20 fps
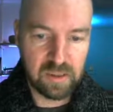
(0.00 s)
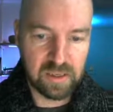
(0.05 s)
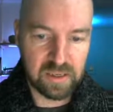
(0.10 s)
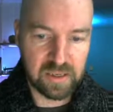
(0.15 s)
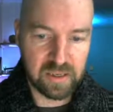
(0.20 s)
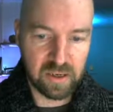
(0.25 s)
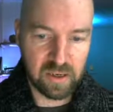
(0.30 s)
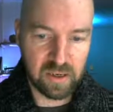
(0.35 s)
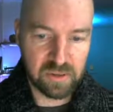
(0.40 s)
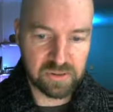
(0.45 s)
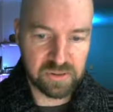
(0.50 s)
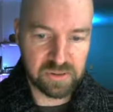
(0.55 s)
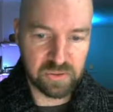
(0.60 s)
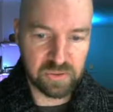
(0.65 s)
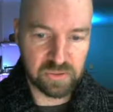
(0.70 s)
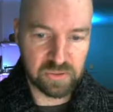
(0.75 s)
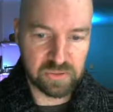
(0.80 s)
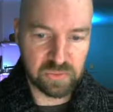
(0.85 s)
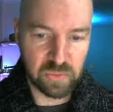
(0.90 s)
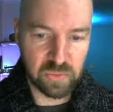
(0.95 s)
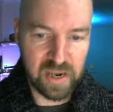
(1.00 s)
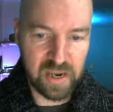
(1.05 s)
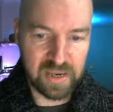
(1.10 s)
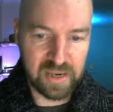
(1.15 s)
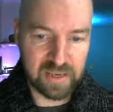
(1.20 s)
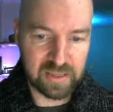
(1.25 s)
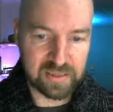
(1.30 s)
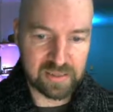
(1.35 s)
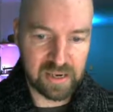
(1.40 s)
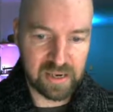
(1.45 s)
it all turns red
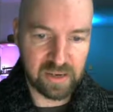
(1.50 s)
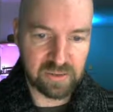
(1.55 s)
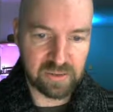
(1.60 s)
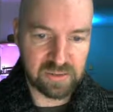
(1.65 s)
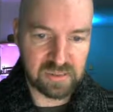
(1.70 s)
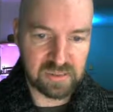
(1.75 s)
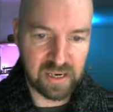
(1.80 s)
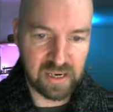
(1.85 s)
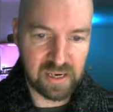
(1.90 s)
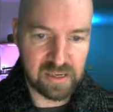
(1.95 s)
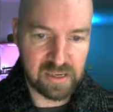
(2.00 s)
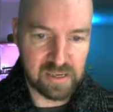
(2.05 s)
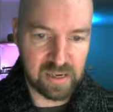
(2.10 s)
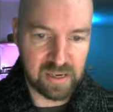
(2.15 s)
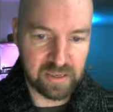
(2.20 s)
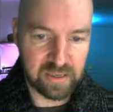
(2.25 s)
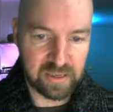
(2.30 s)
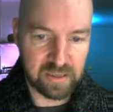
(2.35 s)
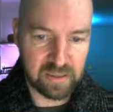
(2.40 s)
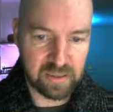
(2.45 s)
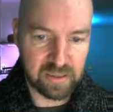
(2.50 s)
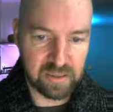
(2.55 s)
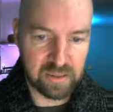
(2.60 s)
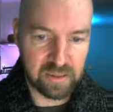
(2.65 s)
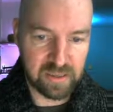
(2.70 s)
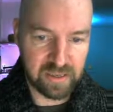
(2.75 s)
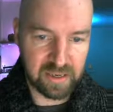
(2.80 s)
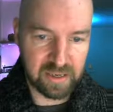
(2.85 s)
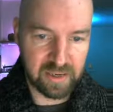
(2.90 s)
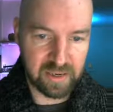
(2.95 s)
on the outside, and I can
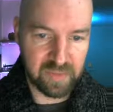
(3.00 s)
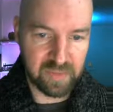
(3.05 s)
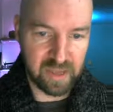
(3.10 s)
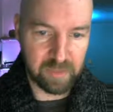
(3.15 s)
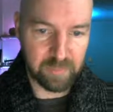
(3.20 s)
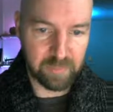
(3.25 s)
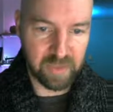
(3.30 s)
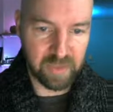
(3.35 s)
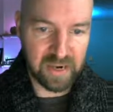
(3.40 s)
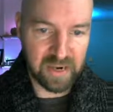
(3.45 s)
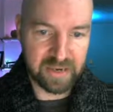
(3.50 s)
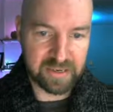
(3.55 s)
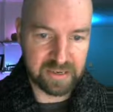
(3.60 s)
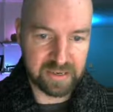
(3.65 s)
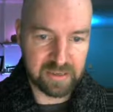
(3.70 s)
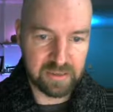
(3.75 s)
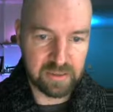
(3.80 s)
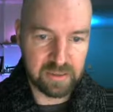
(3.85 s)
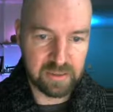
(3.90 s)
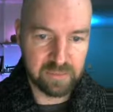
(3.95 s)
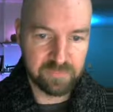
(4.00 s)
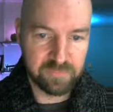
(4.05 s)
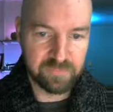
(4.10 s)
click on that body,